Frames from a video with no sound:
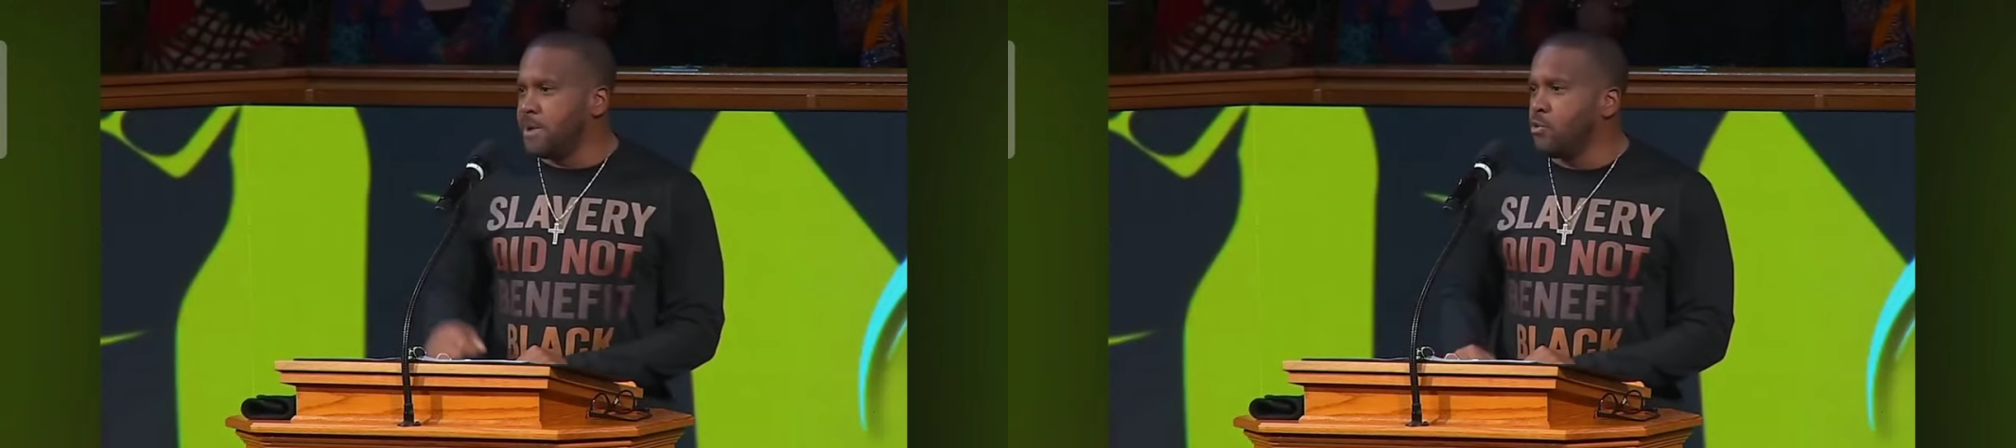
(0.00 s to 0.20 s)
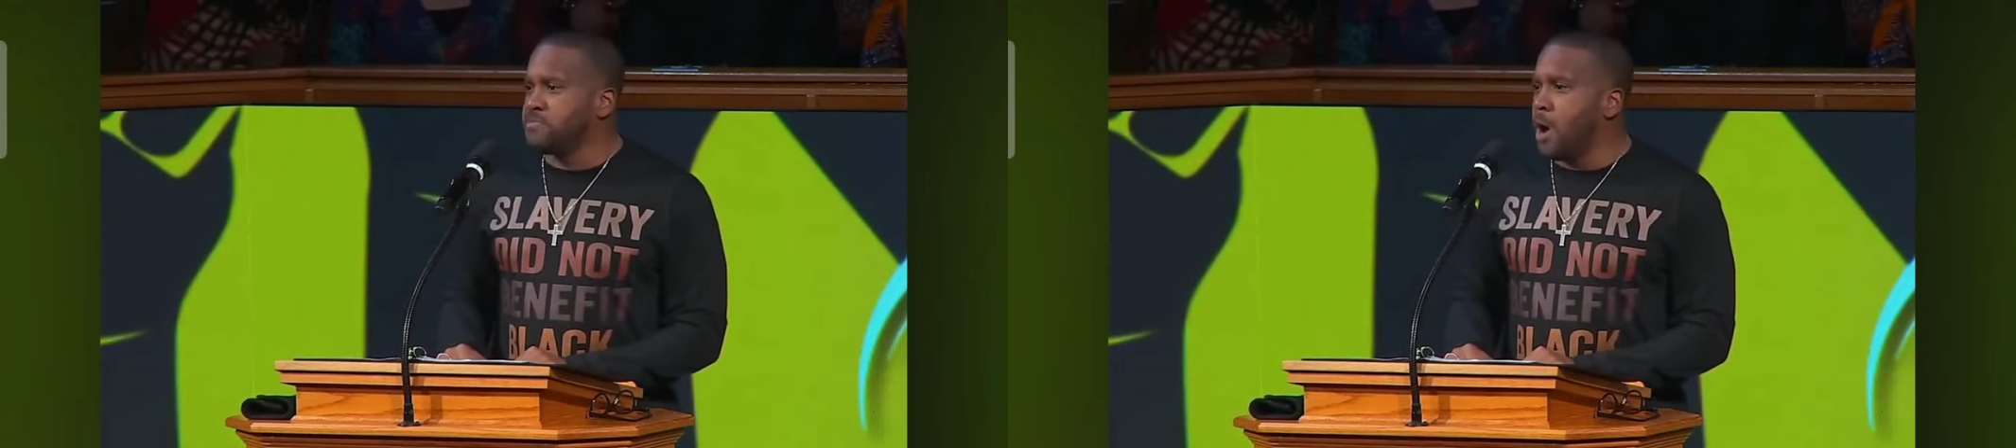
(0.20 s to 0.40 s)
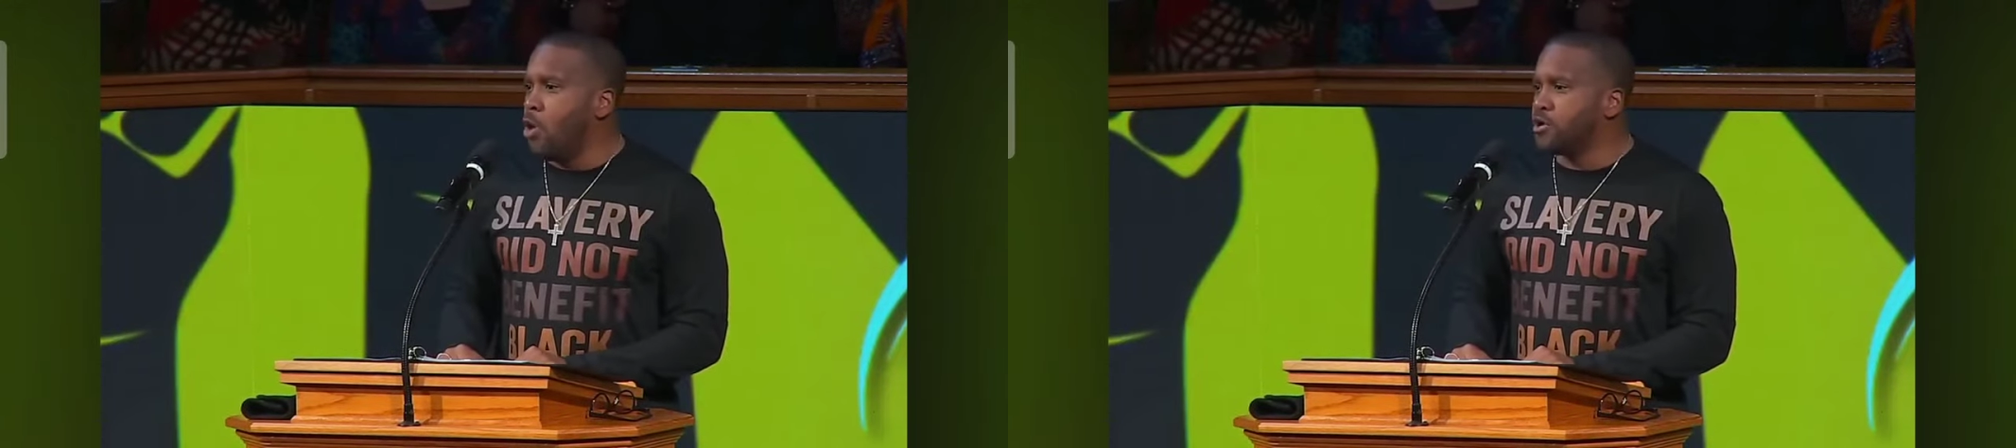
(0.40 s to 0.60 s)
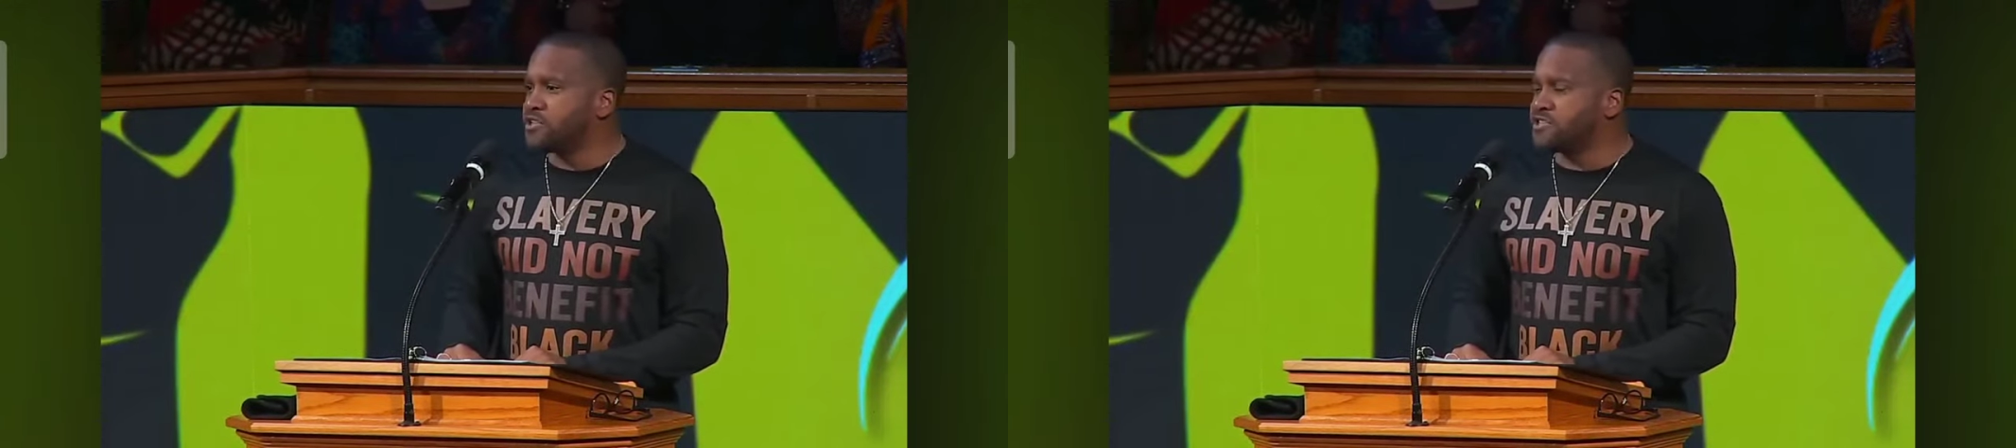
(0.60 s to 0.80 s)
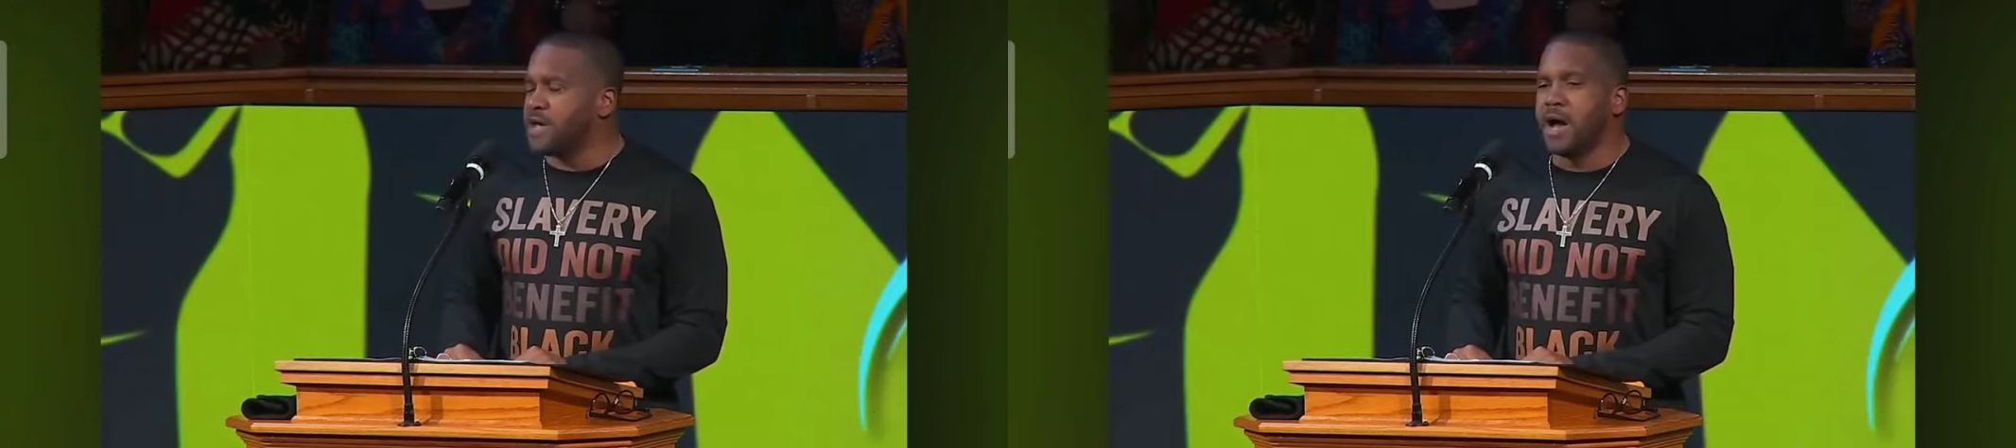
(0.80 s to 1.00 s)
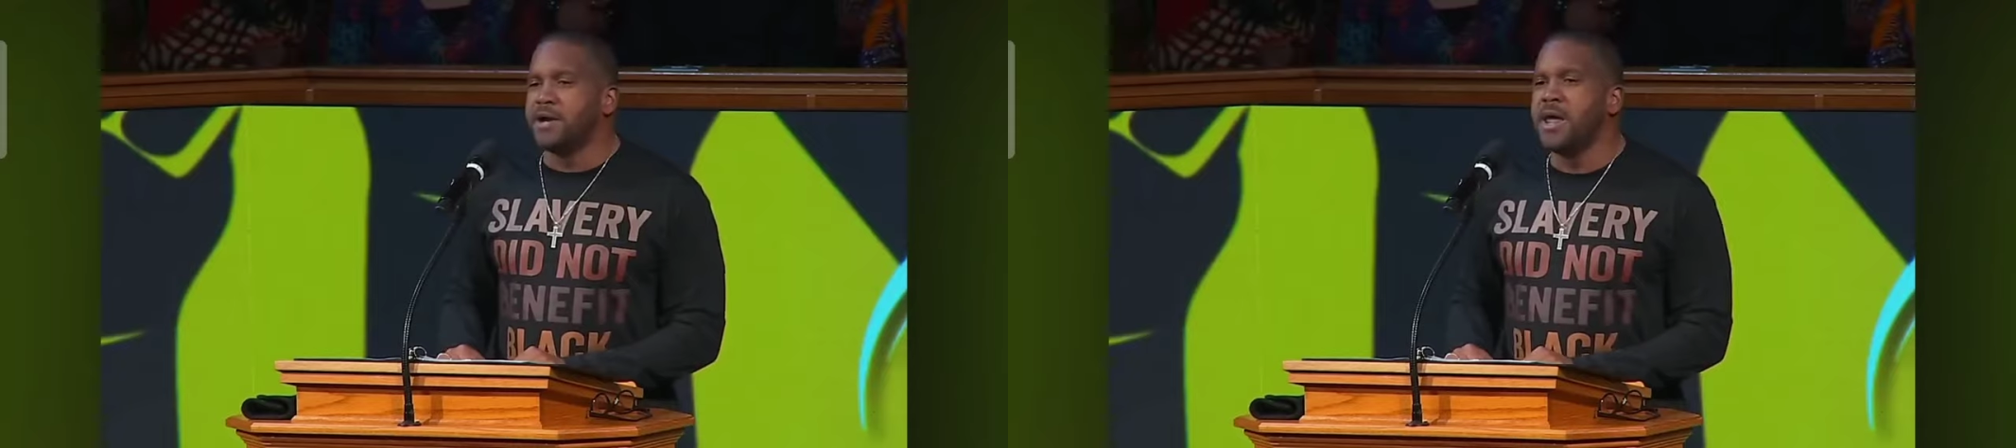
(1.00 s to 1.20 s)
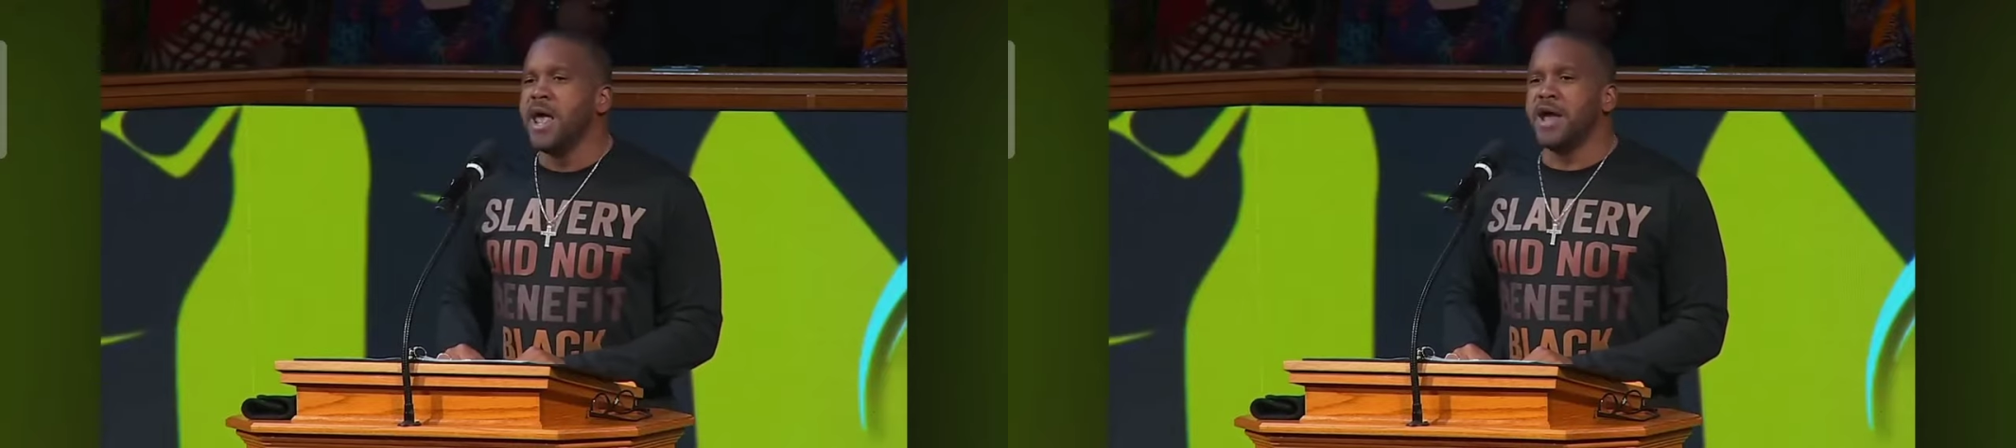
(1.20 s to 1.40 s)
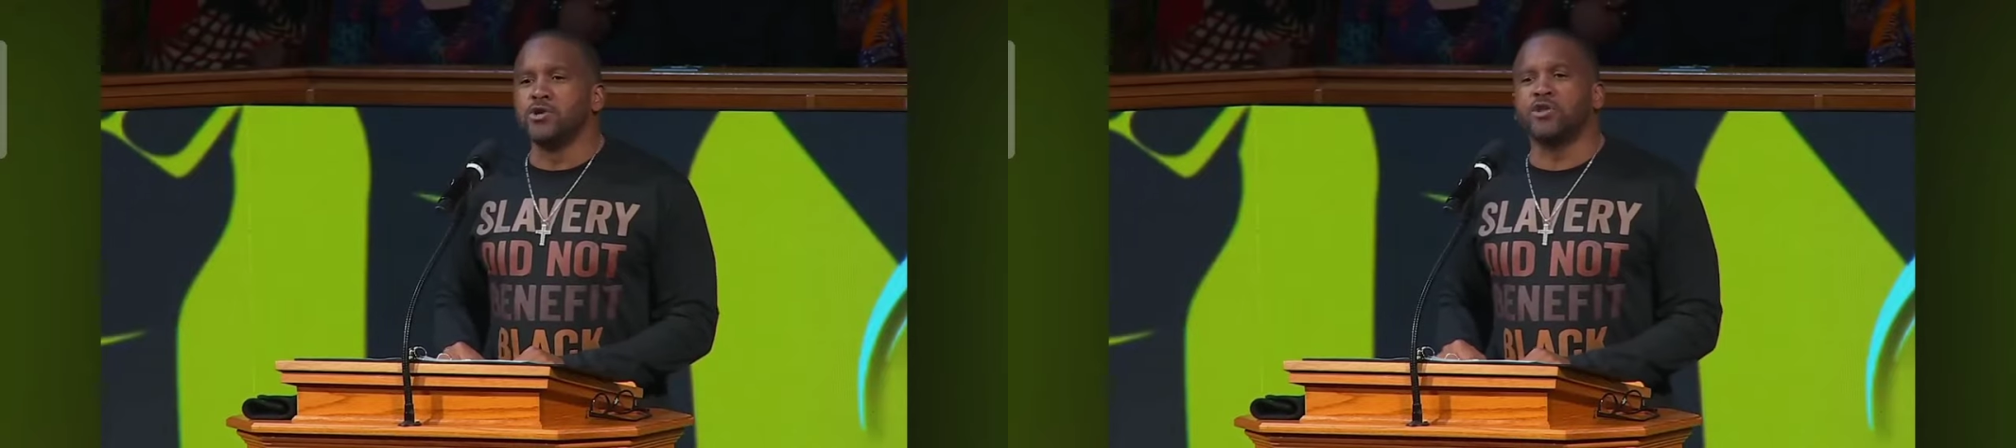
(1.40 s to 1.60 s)
with my oldest son
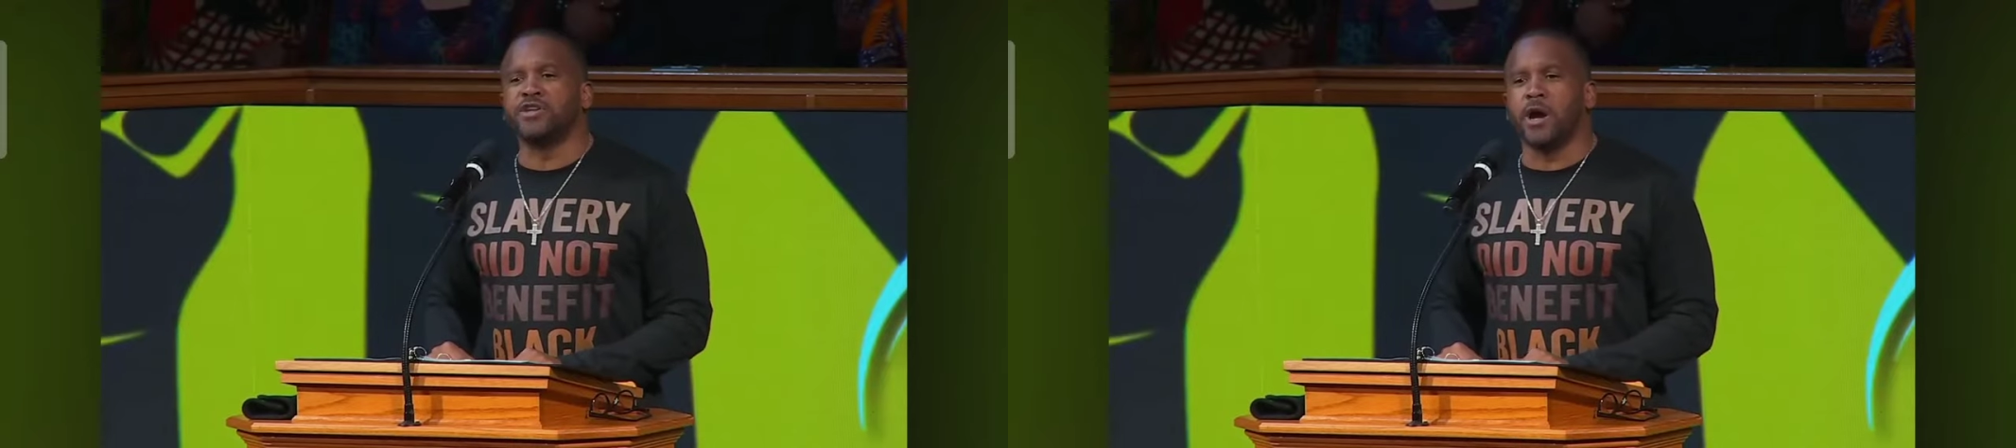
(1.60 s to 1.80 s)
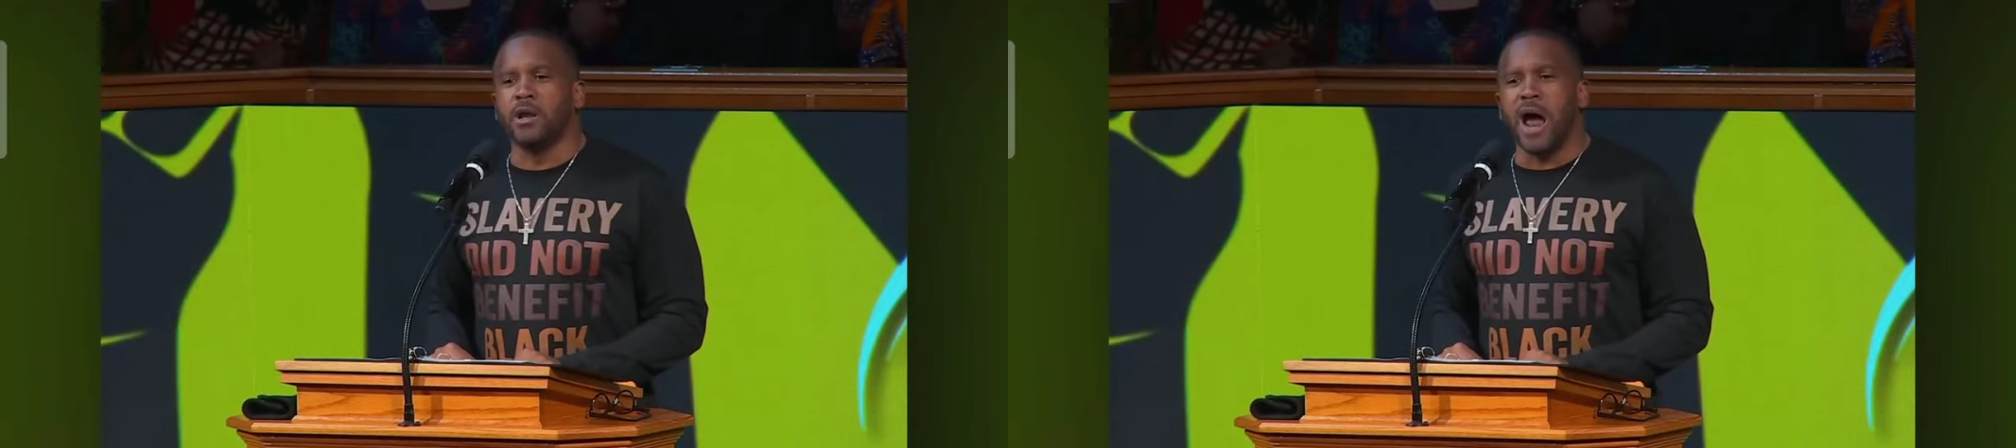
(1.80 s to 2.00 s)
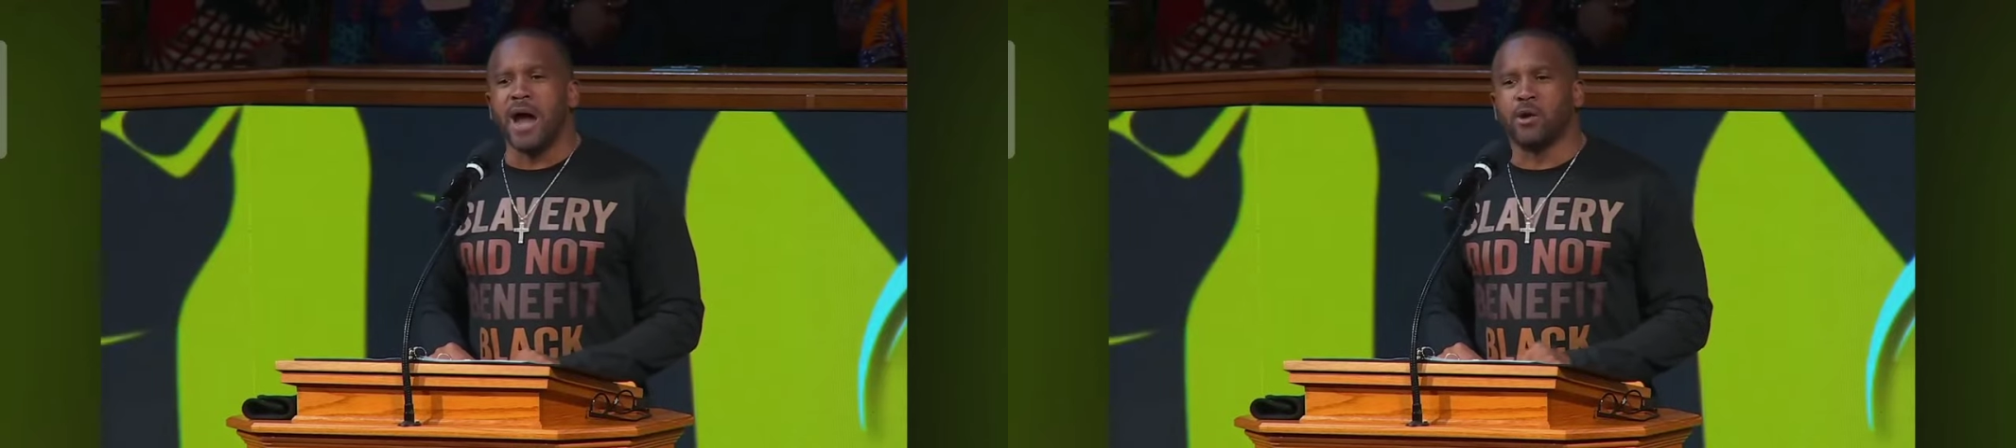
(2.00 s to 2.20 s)
in North Carolina.